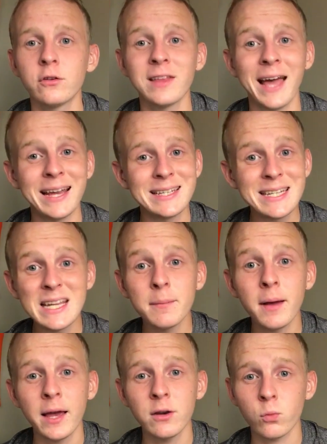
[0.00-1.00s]
So the
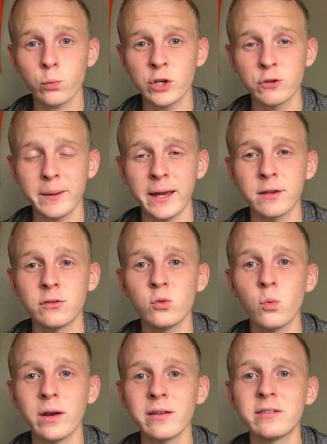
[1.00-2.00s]
idea behind a reach back
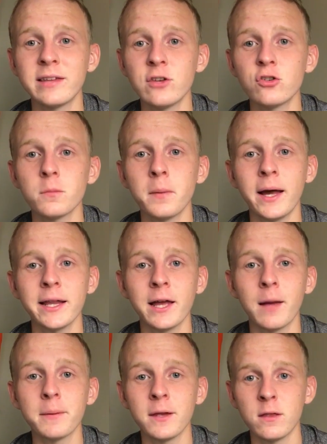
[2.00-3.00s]
is you want to set your
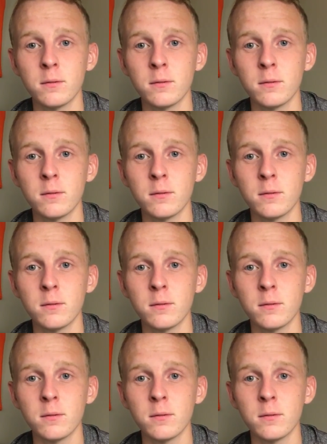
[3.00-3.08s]
body up